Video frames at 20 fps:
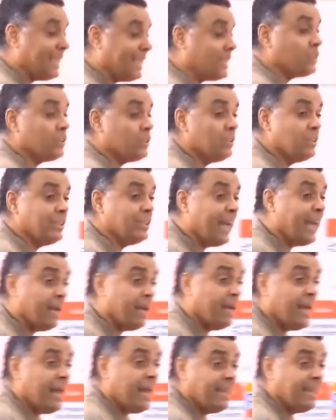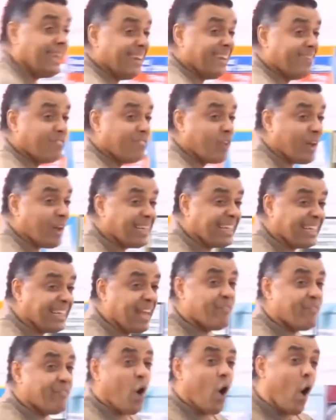they not give
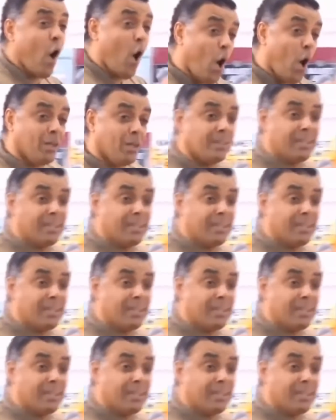all their